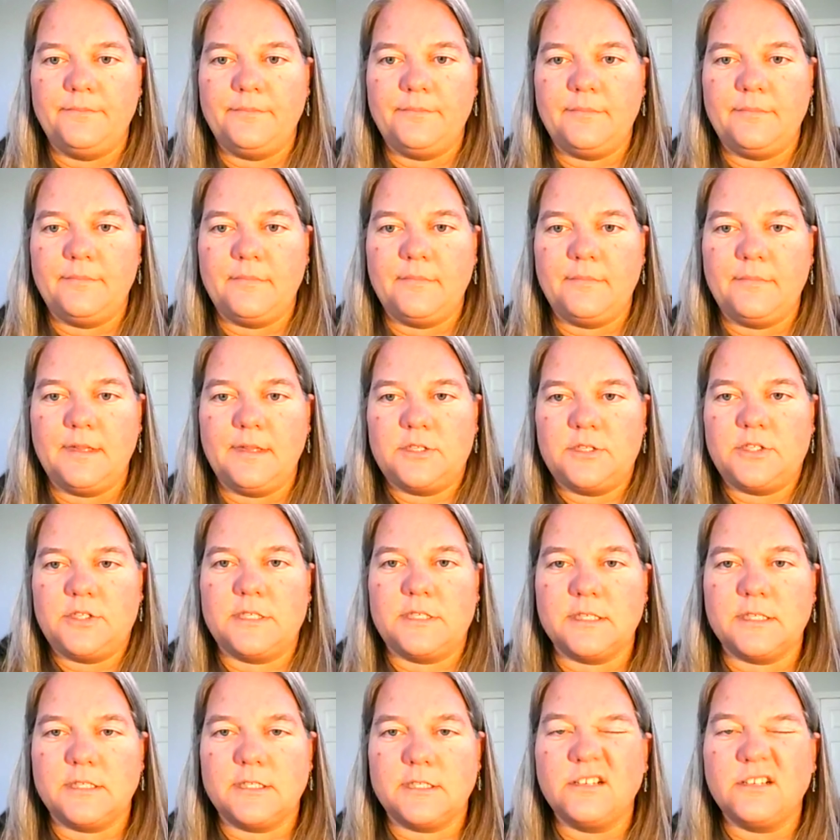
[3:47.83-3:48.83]
it's just a
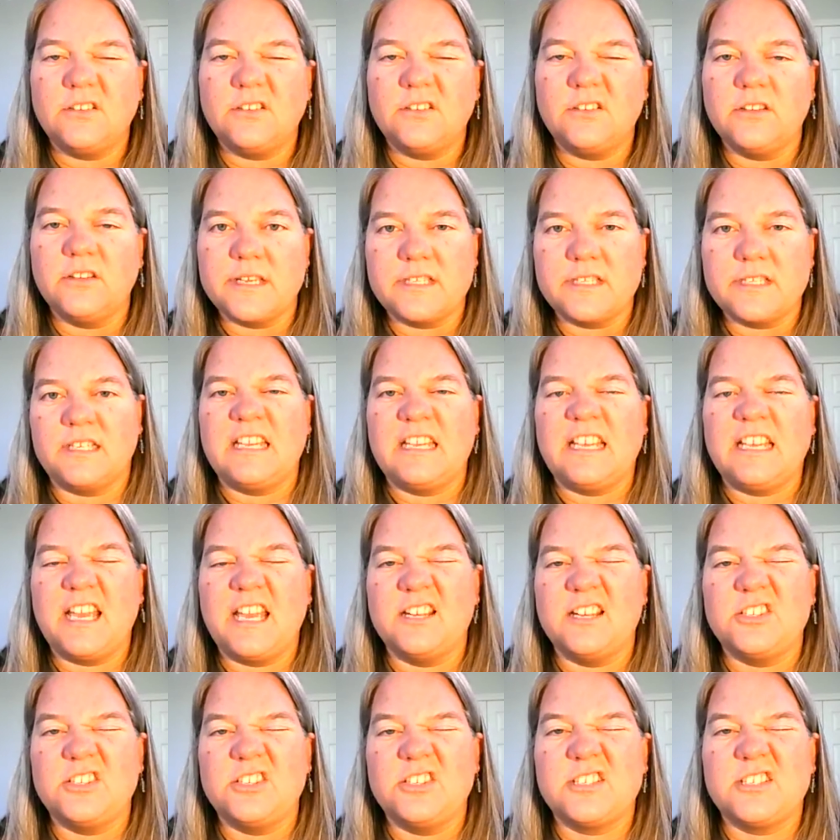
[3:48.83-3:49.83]
little less
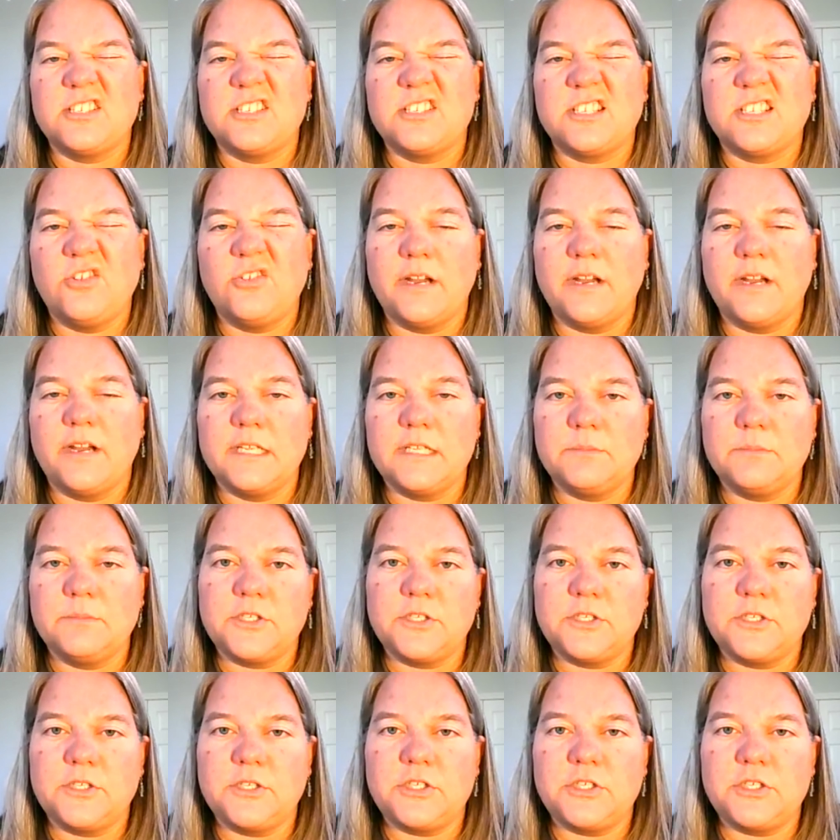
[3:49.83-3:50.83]
engaged. So as much
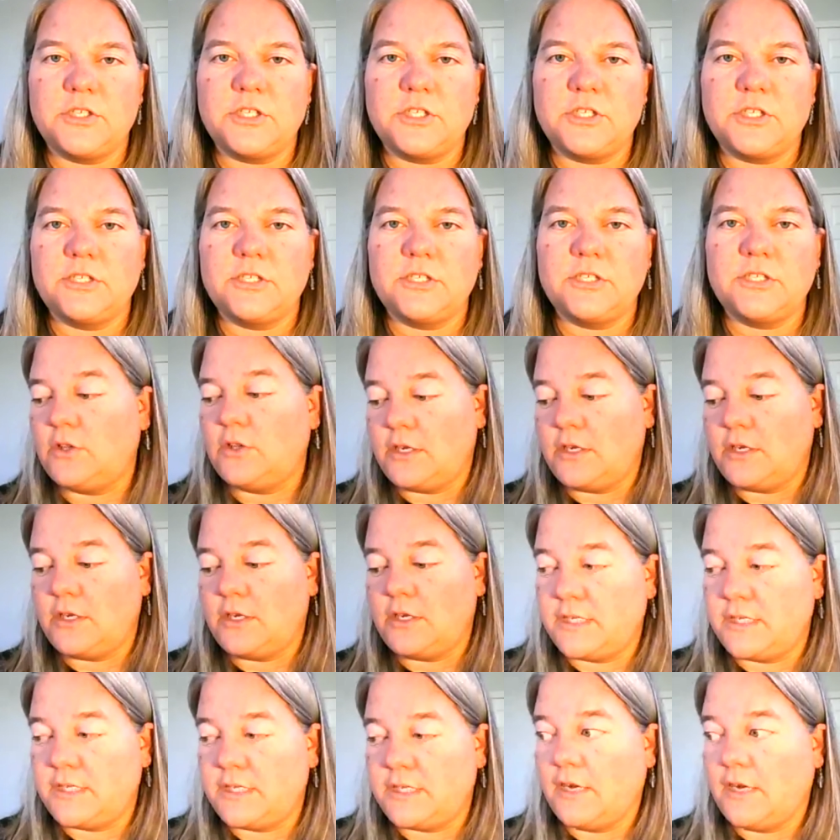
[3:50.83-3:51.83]
as you can look at
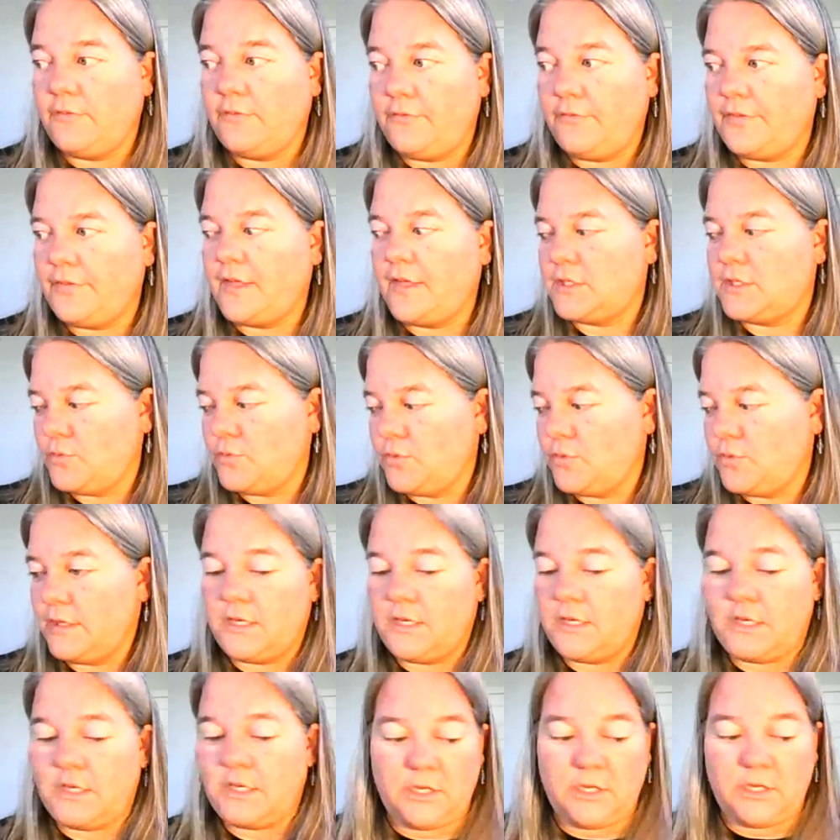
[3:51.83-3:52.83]
yourself, that's really
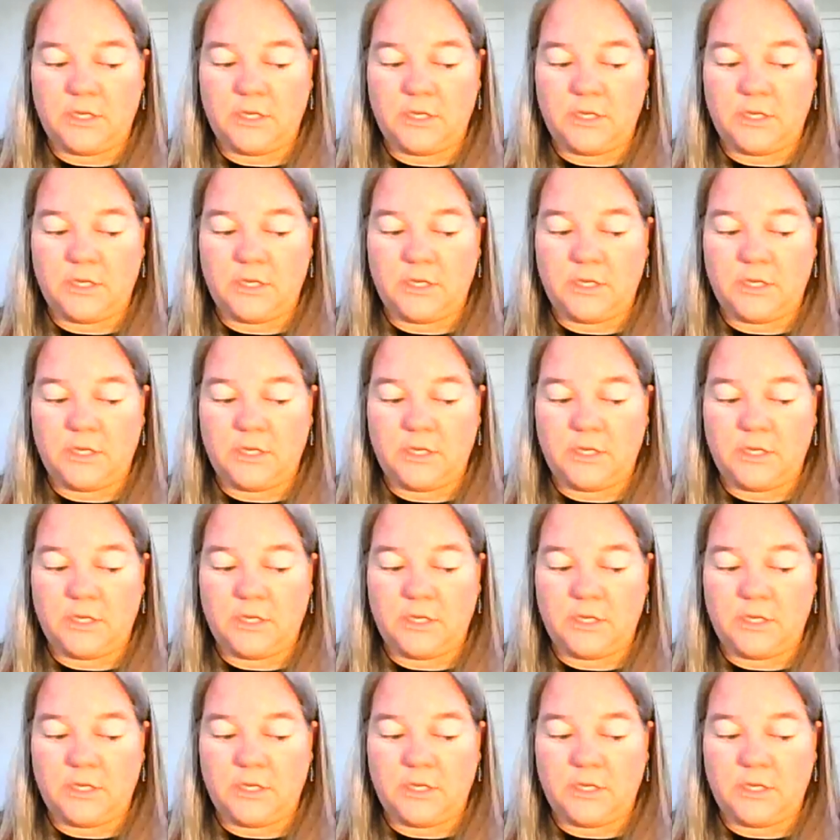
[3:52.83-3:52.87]
good.